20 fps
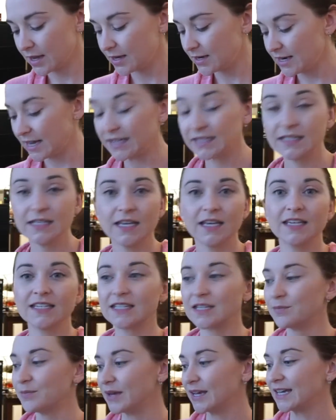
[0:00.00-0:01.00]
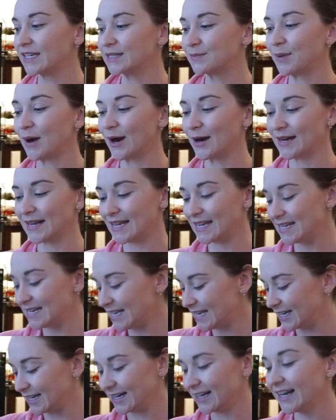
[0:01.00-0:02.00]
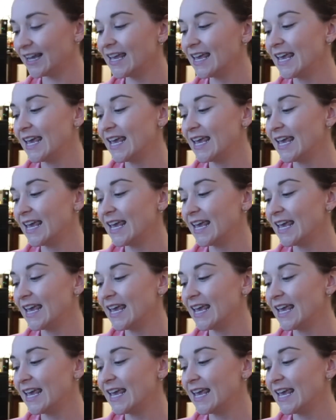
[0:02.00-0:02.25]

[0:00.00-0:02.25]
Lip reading: Next thing is the biggest part in here.